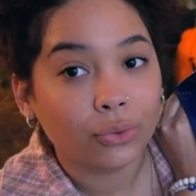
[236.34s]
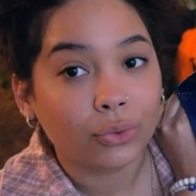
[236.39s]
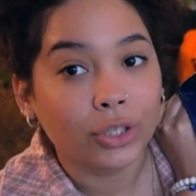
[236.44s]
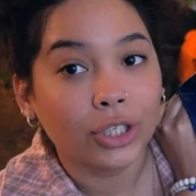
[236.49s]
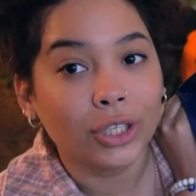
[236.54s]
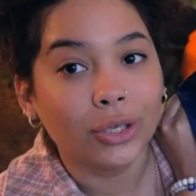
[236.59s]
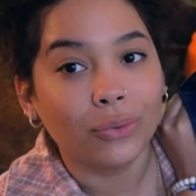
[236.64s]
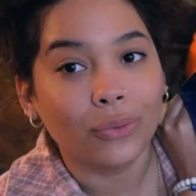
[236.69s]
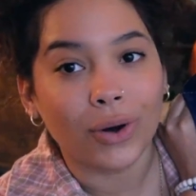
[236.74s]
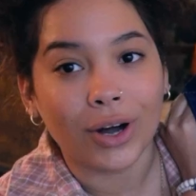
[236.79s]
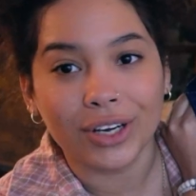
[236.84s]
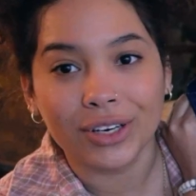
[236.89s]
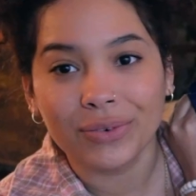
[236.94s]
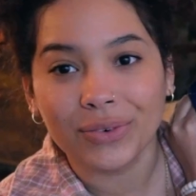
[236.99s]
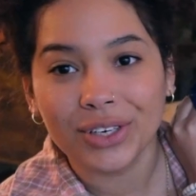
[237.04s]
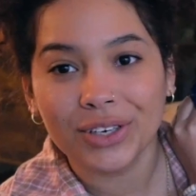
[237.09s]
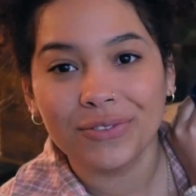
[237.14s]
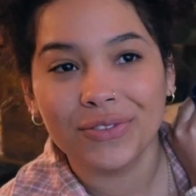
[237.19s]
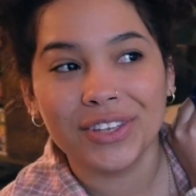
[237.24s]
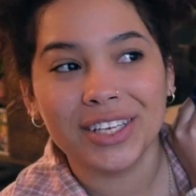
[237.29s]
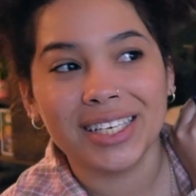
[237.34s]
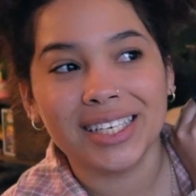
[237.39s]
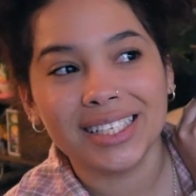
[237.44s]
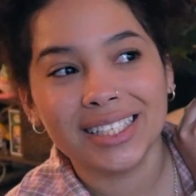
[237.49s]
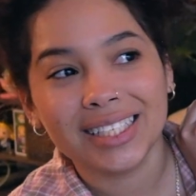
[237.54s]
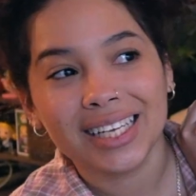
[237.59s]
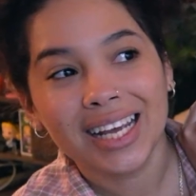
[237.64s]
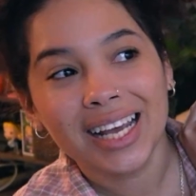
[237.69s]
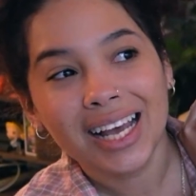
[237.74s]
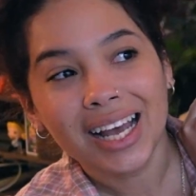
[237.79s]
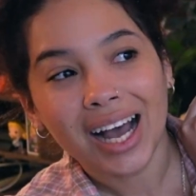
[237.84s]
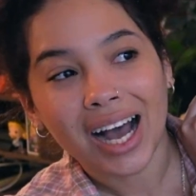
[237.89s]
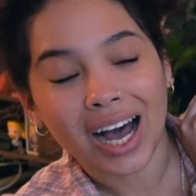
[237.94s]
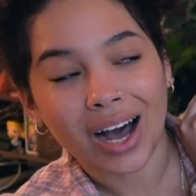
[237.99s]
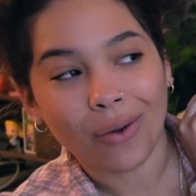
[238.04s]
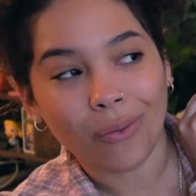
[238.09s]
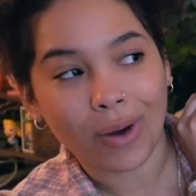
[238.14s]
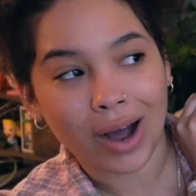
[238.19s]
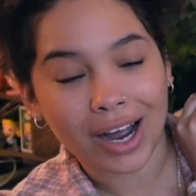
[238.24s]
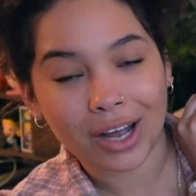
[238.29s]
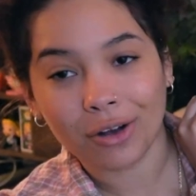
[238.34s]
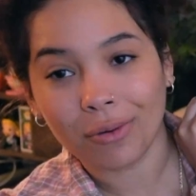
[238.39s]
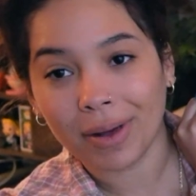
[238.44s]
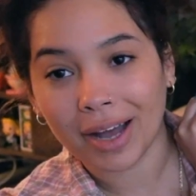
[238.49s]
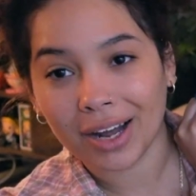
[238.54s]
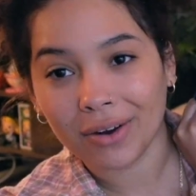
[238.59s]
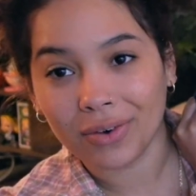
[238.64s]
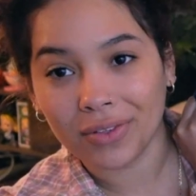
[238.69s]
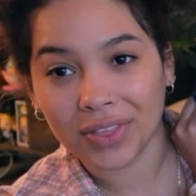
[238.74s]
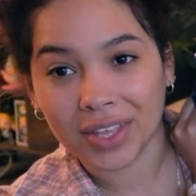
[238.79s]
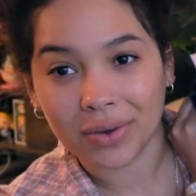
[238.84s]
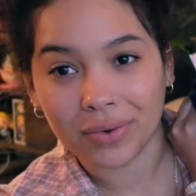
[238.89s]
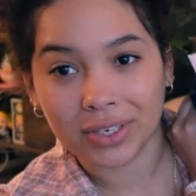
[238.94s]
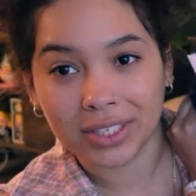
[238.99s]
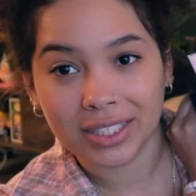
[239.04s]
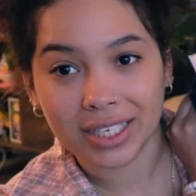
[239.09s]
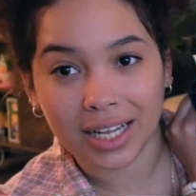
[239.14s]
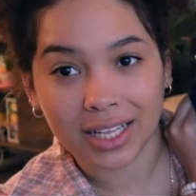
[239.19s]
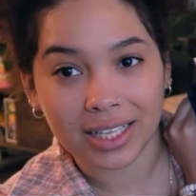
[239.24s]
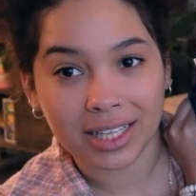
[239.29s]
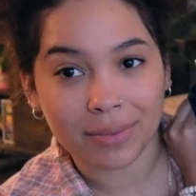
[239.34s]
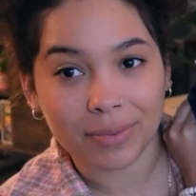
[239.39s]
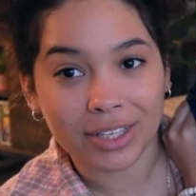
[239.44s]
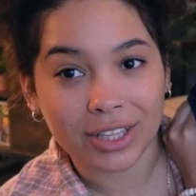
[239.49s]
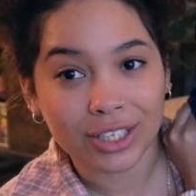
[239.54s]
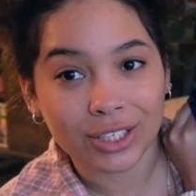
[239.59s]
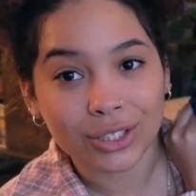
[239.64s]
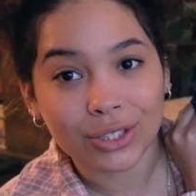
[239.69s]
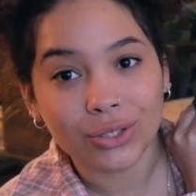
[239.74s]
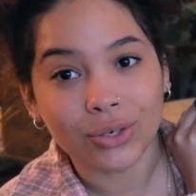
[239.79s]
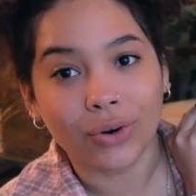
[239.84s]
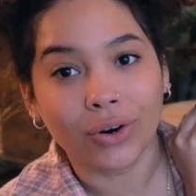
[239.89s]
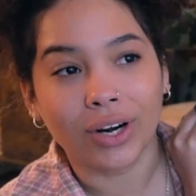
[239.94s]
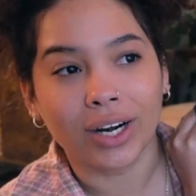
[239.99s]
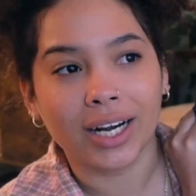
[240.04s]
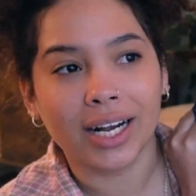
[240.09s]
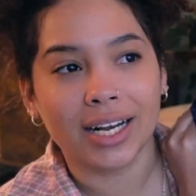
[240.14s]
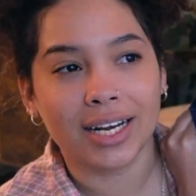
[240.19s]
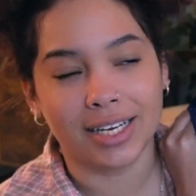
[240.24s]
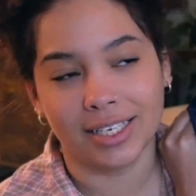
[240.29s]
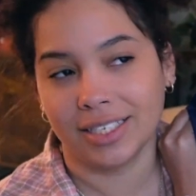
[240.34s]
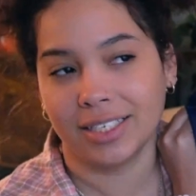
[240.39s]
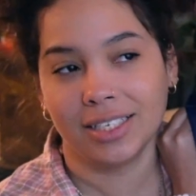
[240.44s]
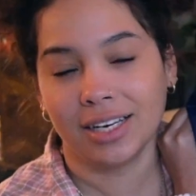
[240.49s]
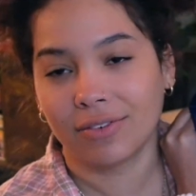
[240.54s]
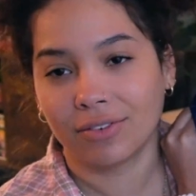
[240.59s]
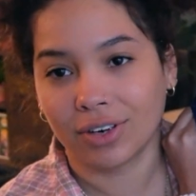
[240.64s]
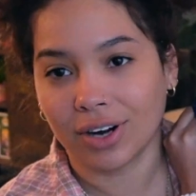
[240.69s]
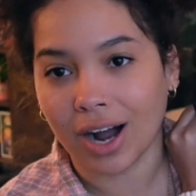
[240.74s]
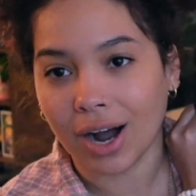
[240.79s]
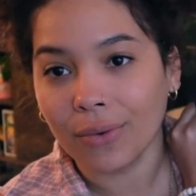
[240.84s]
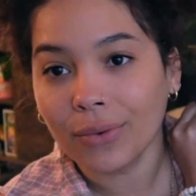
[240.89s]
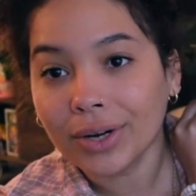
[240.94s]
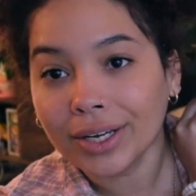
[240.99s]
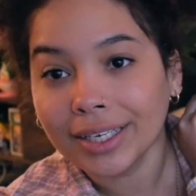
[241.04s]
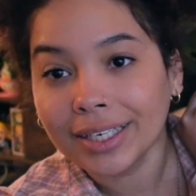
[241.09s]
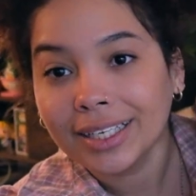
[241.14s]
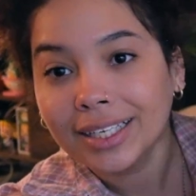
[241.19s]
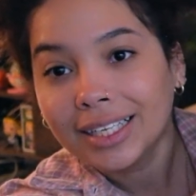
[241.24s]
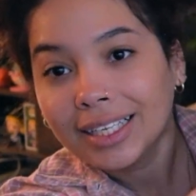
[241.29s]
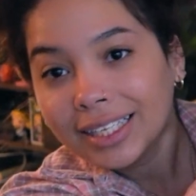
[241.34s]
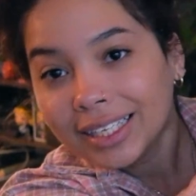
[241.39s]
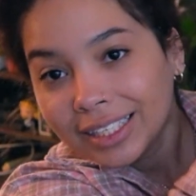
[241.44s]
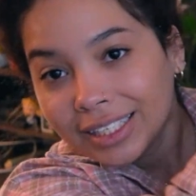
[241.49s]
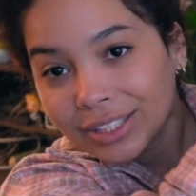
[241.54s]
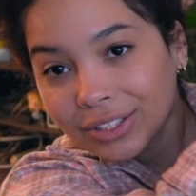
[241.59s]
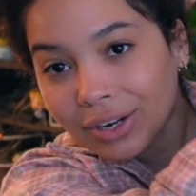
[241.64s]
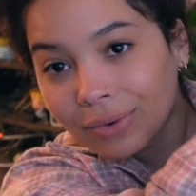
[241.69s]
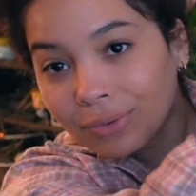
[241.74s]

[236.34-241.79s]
really wanted one of these a while back when they were selling them in the store and I just never got one. So